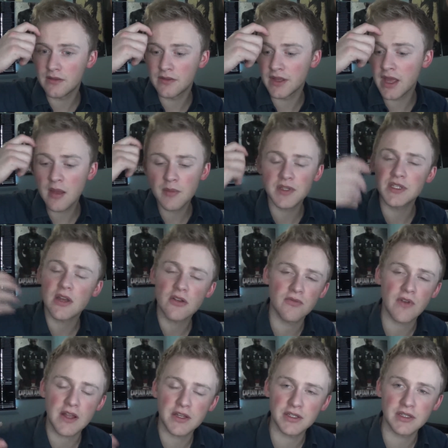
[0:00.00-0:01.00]
the game
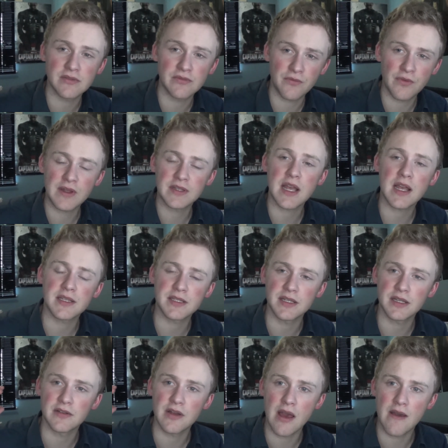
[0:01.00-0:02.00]
itself actually does have a
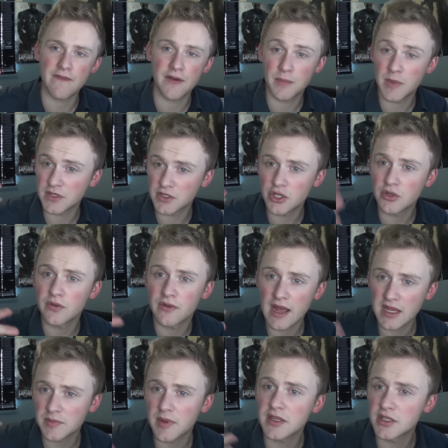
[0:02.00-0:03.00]
fantastic uh, third person
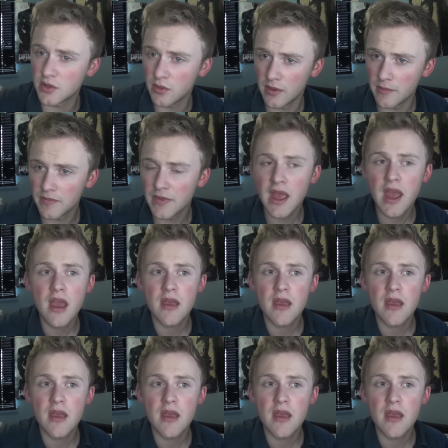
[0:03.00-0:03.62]
shooter aspect to it.